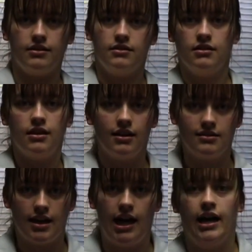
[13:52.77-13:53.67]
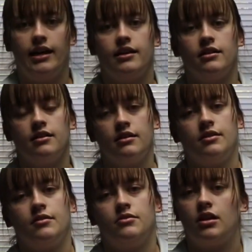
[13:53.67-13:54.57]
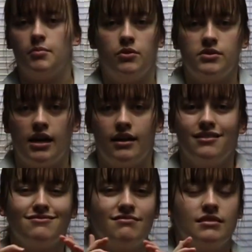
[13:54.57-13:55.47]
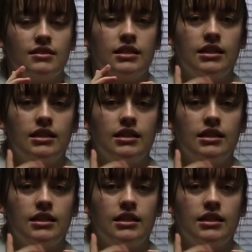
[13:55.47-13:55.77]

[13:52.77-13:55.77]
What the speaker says: but like a tie, not a bow tie.